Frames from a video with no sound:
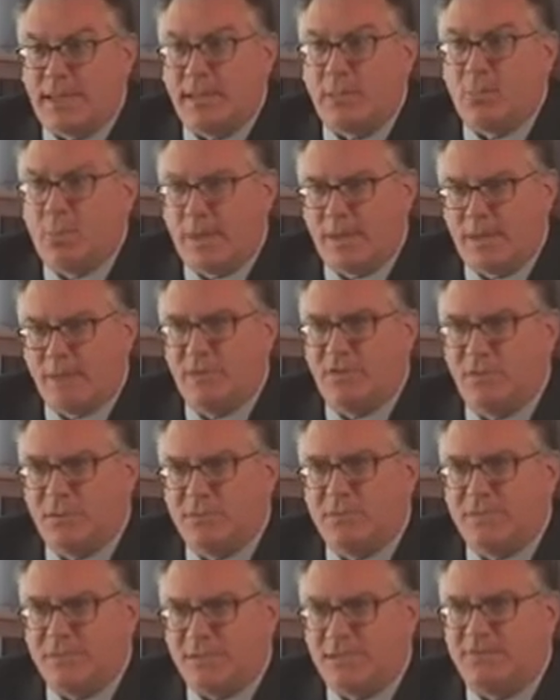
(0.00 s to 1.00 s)
of where do
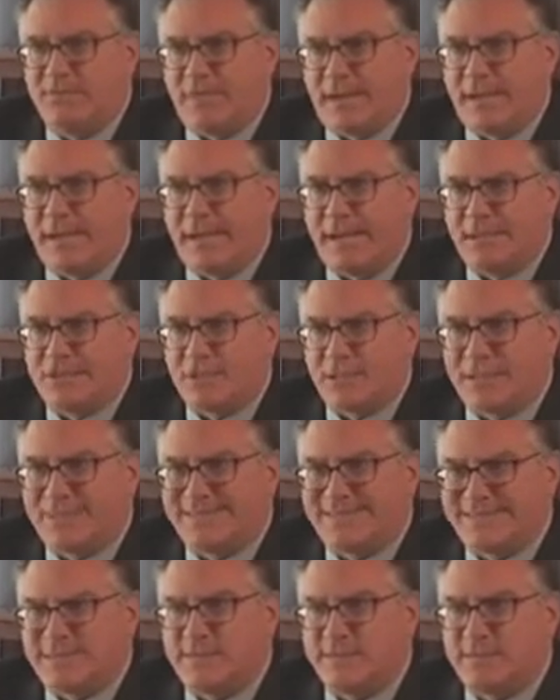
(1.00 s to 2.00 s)
you sit financially
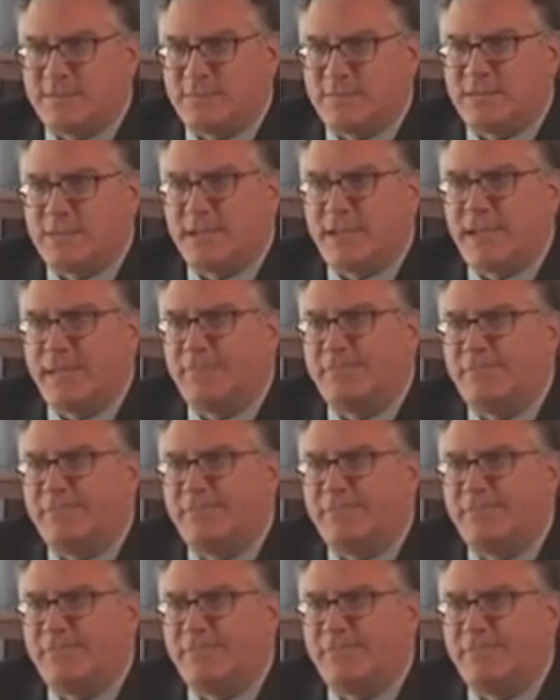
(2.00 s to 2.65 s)
as a system today?